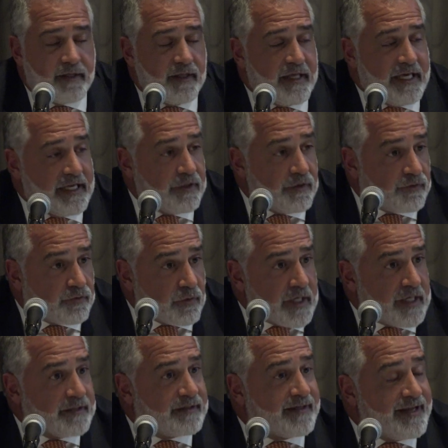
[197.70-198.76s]
to the
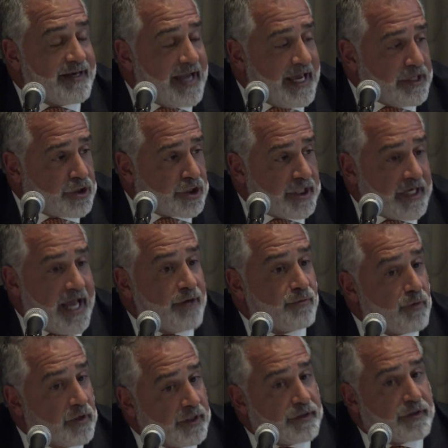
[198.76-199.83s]
industry and to the nation
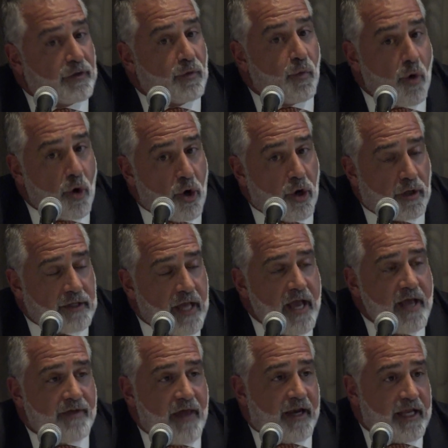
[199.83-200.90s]
and really to the world
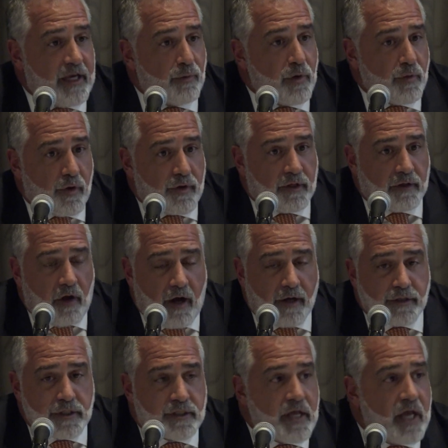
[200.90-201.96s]
that here we were the
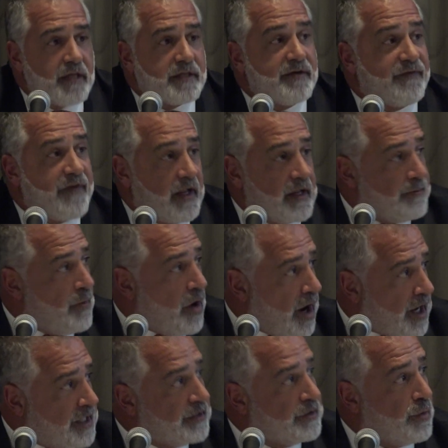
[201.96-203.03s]
largest developed
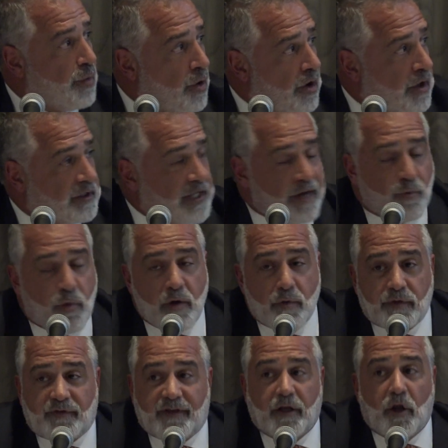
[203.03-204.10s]
market in the world, and we
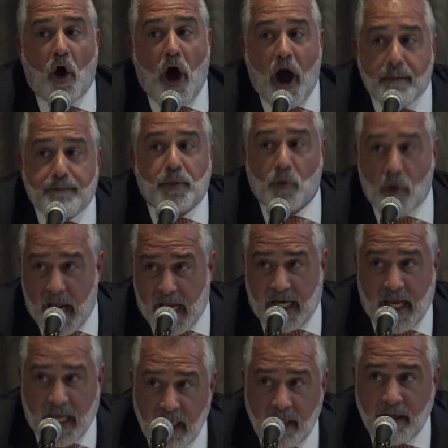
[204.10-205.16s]
were still
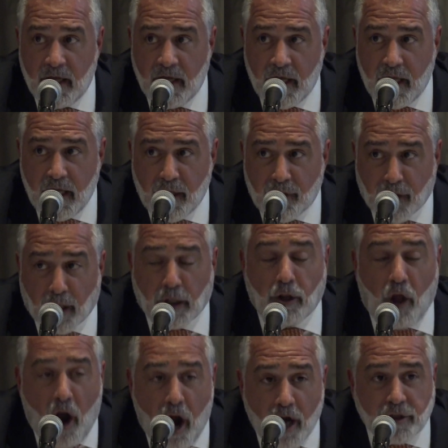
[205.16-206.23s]
operating the
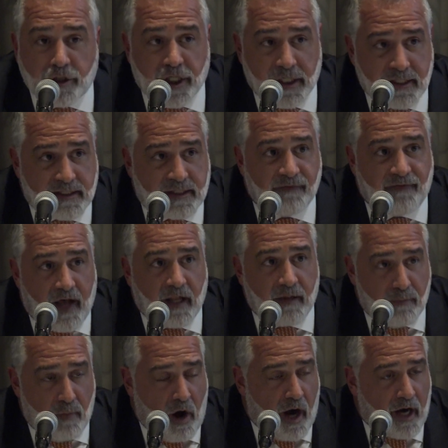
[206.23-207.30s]
largest
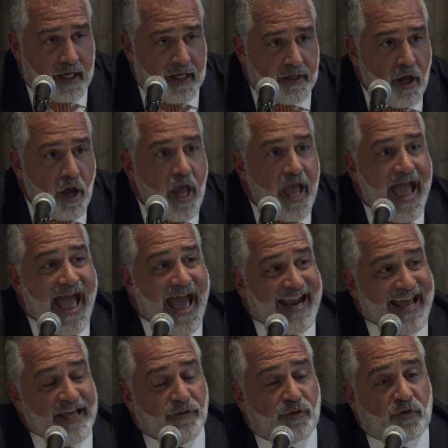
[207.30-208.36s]
developed market
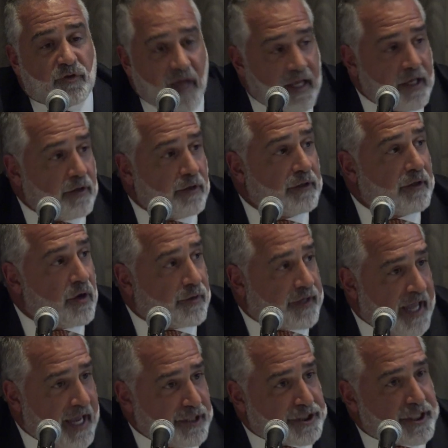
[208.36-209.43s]
at a single
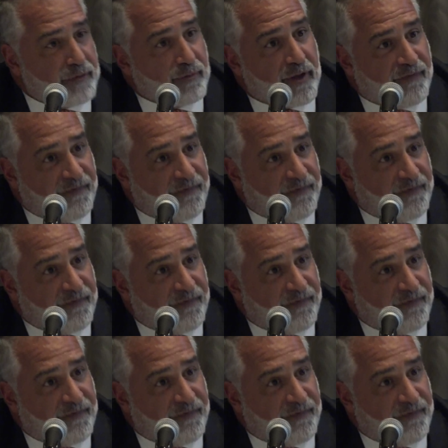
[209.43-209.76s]
location with